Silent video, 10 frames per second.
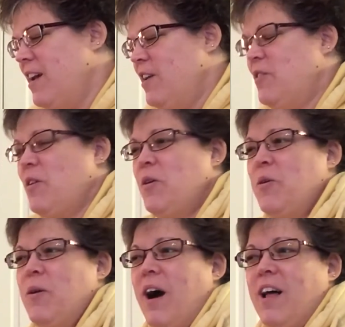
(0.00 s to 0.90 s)

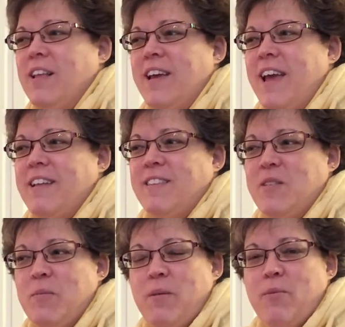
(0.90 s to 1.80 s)
So Ollie hates
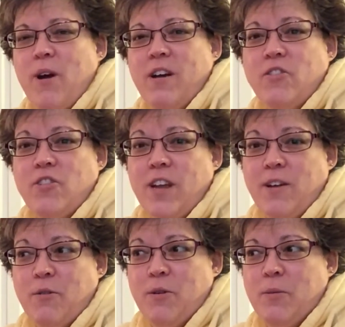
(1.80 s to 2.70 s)
to be brushed
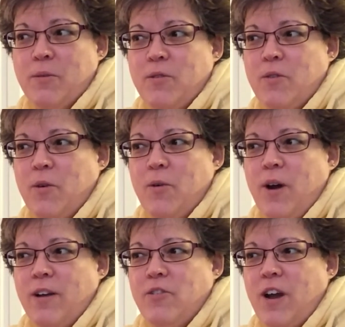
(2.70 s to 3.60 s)
and groomed, so
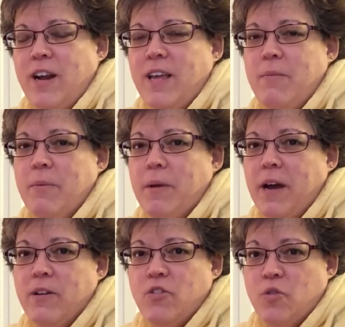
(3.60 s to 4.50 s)
I try to keep him
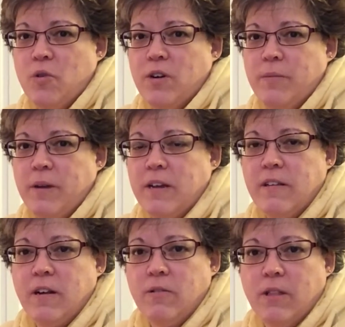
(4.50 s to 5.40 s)
kind of short because
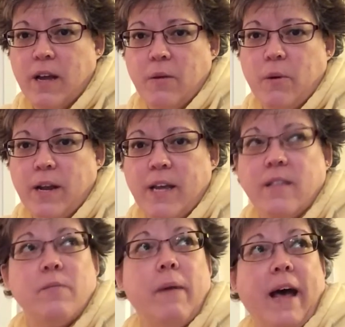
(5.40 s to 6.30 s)
I don't like when he
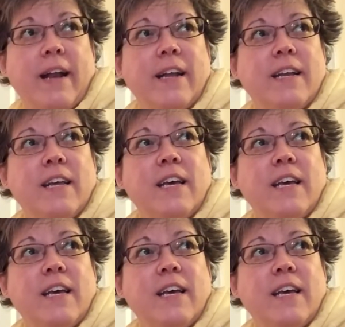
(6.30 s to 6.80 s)
gets matted.